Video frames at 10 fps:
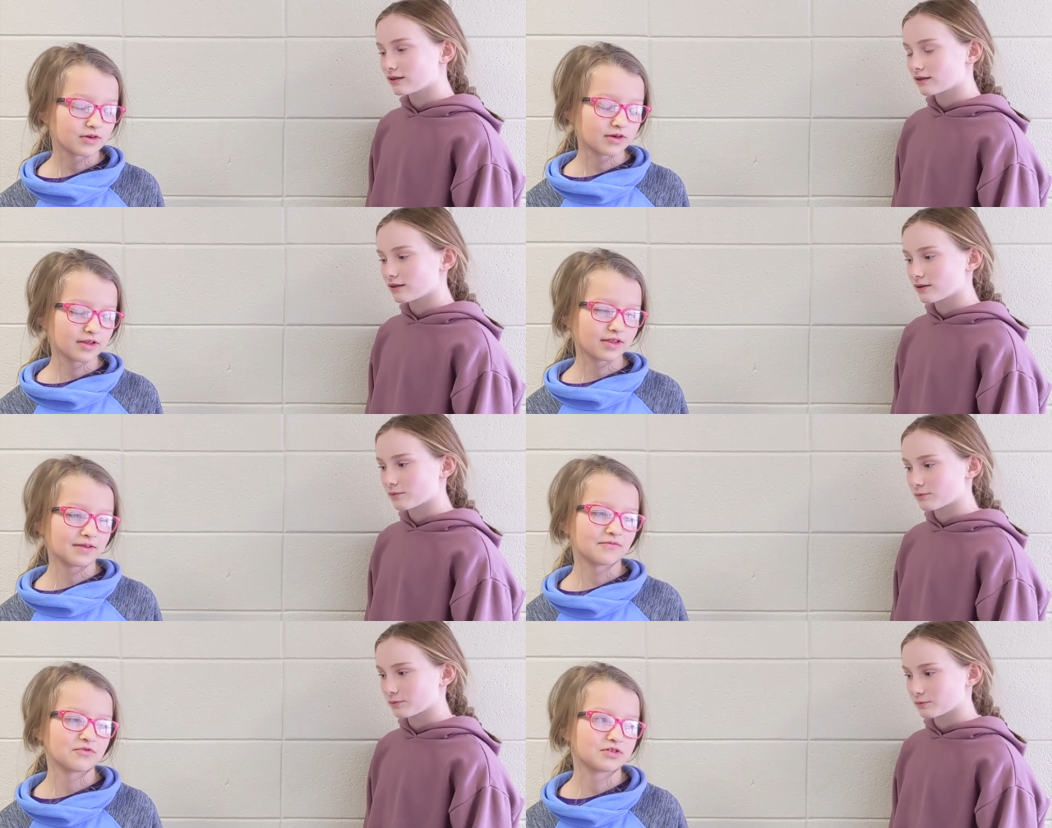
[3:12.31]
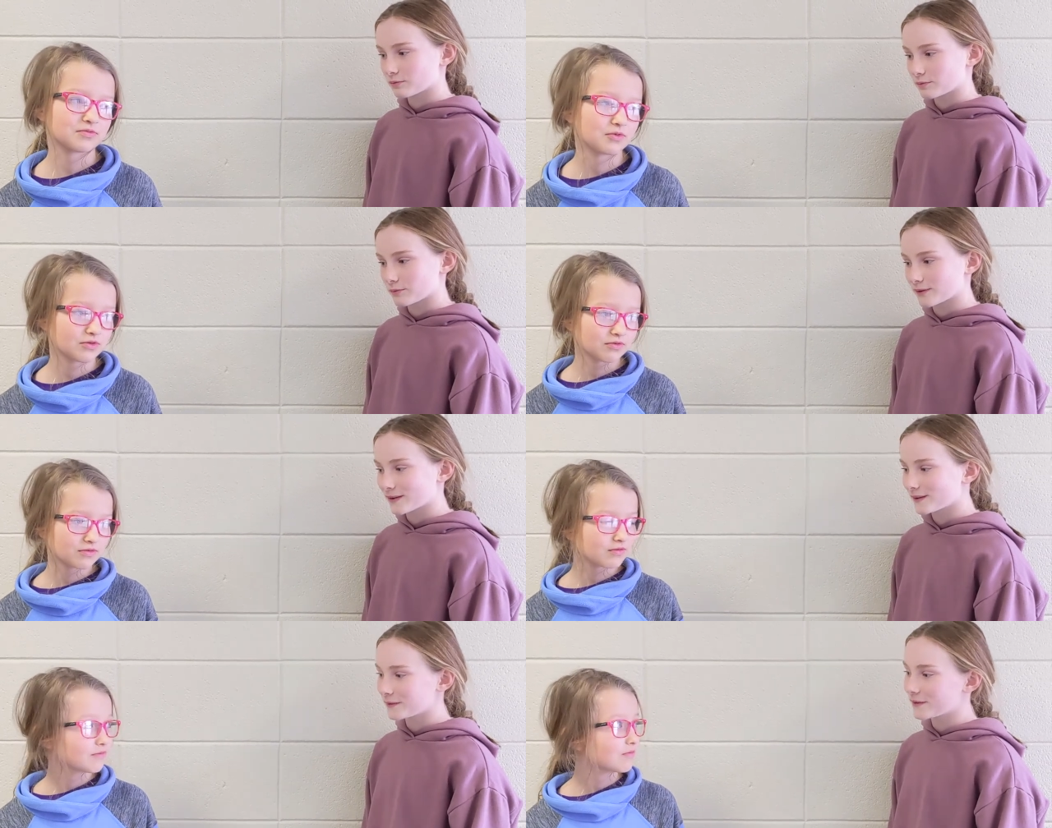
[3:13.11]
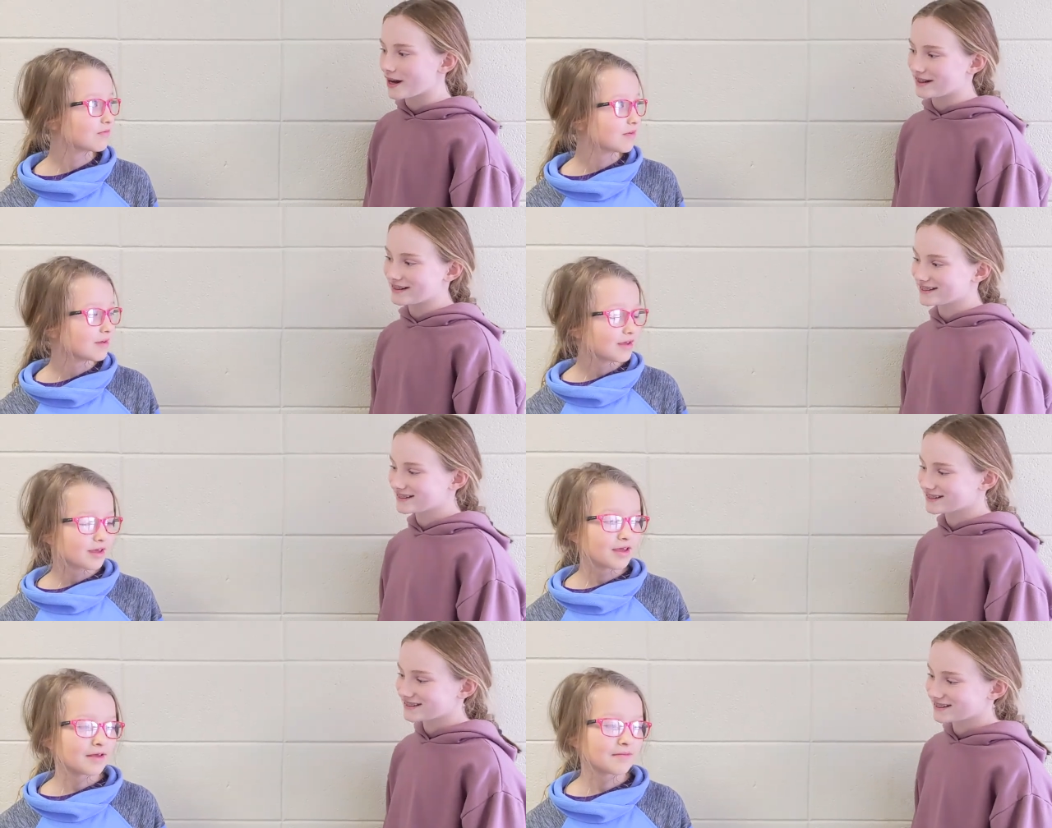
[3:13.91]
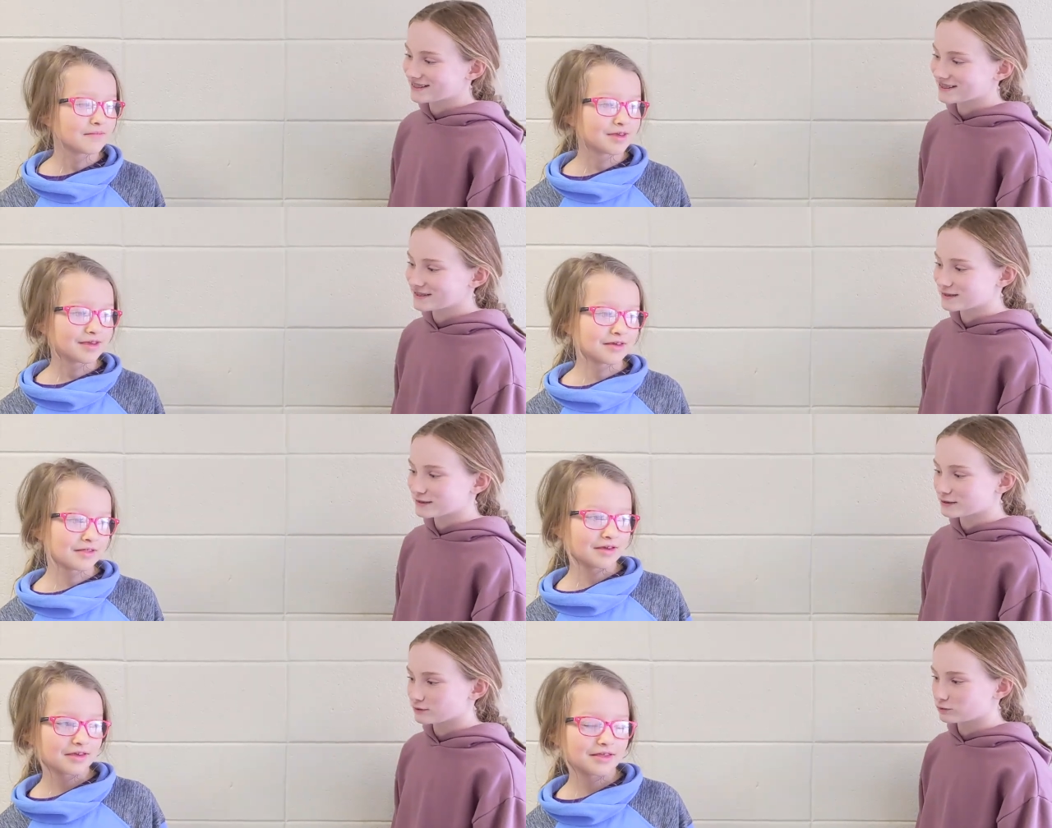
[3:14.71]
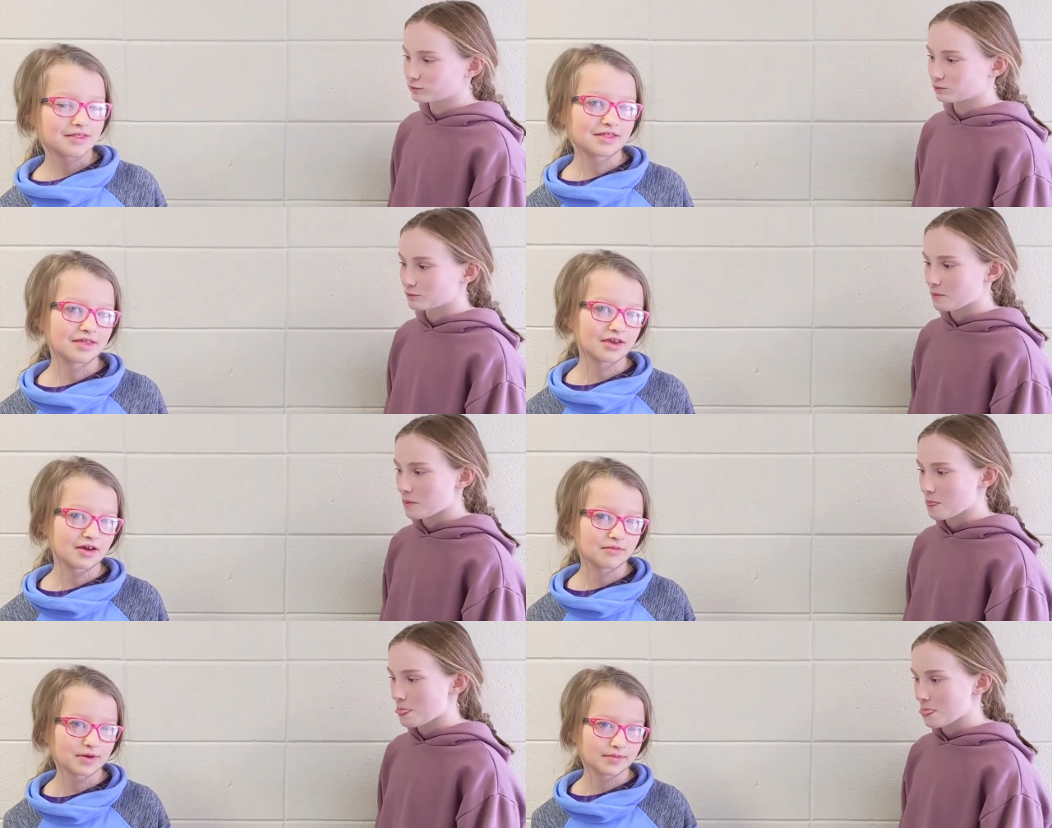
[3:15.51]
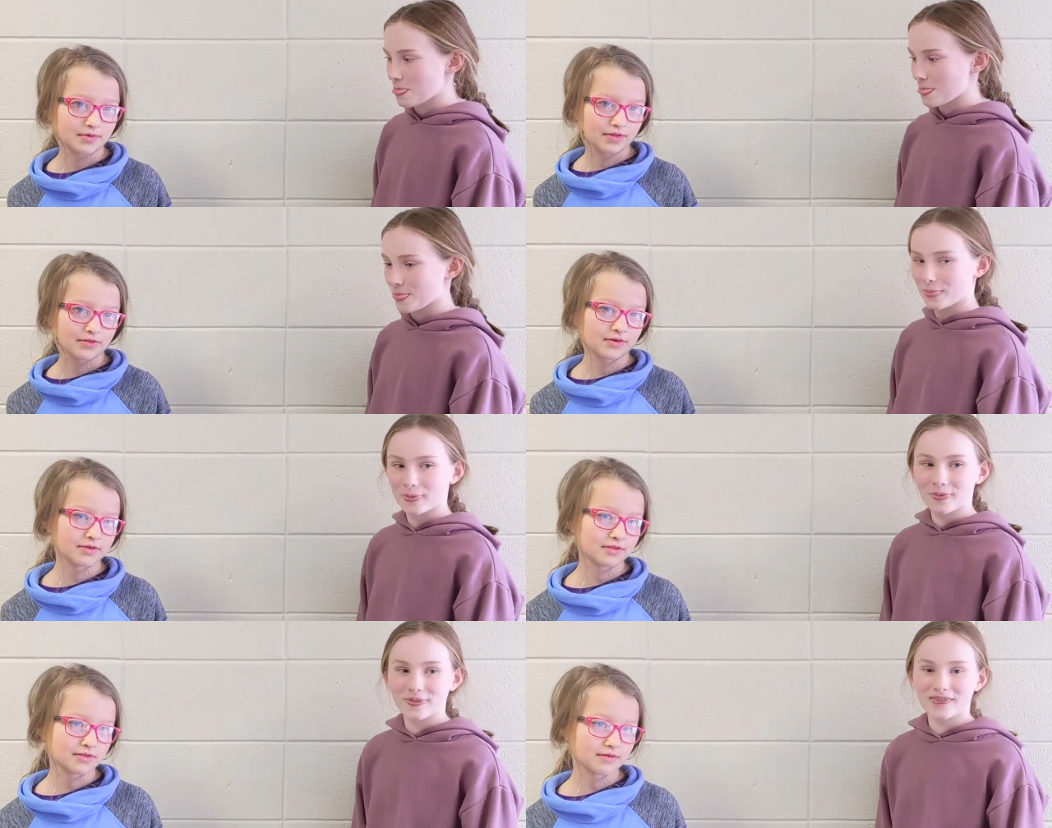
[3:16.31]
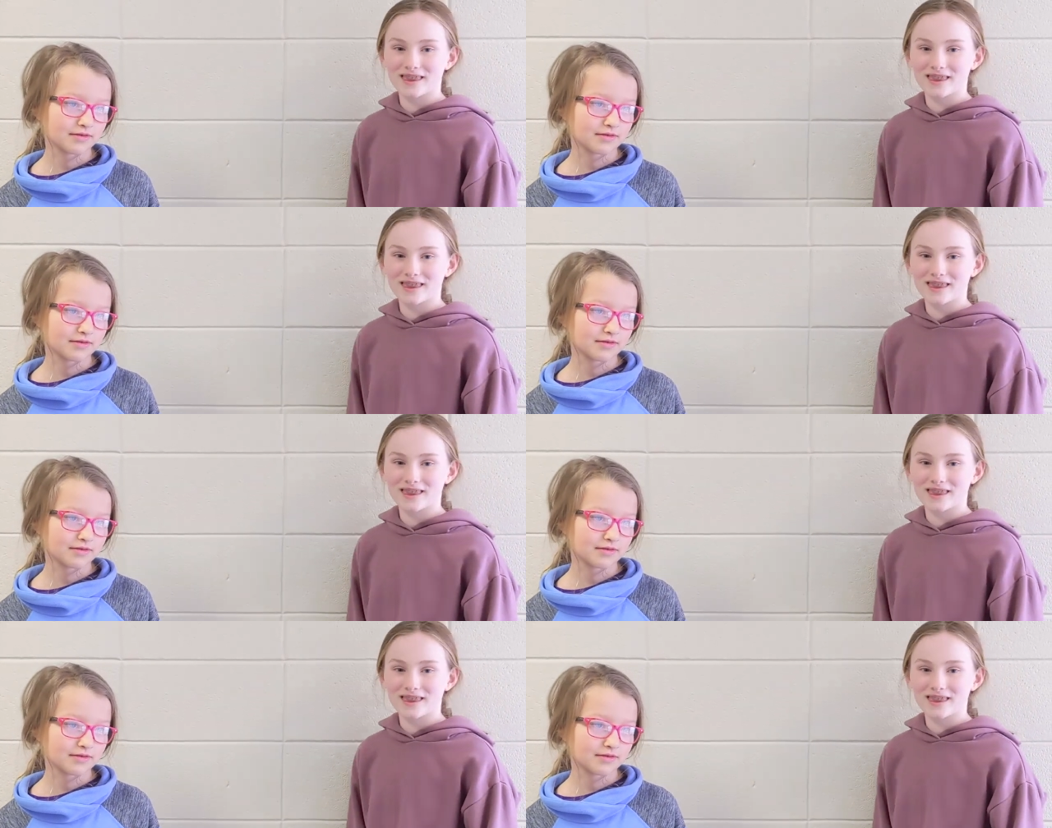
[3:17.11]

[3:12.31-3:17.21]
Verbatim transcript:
Speaker 1: Being invisible. Why? Because I can sneak on my brothers.